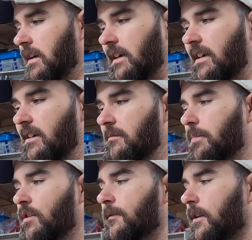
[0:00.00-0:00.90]
I got them
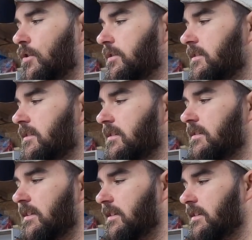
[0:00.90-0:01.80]
both loaded.
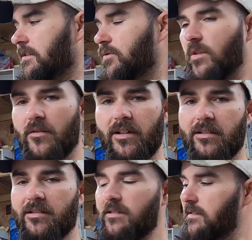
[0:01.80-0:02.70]
The 12
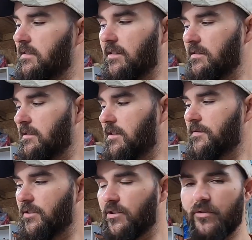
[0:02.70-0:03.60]
ounces is not
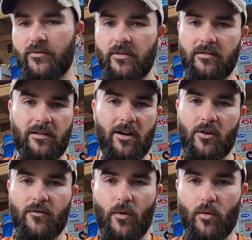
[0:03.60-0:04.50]
enough to shoot
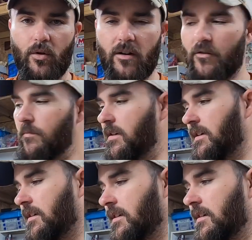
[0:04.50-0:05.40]
all four of
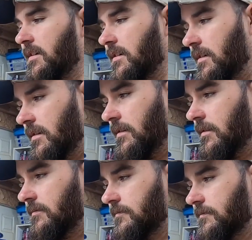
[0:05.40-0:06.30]
them.
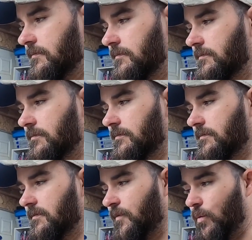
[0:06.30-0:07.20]
Um,
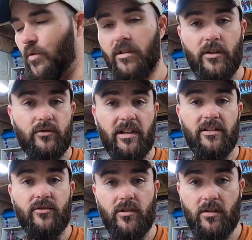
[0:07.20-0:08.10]
for one, those
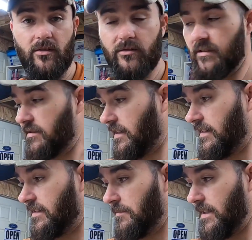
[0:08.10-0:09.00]
H-Craws
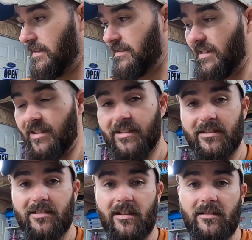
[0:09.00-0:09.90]
take about
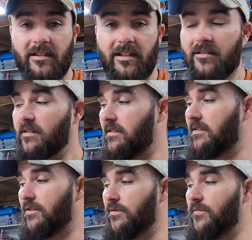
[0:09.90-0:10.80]
10 solid
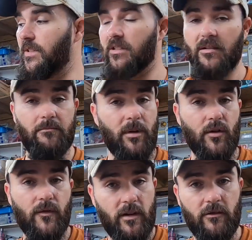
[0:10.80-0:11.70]
ounces to fill up
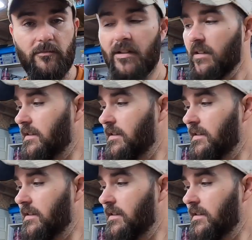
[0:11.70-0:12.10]
both of them.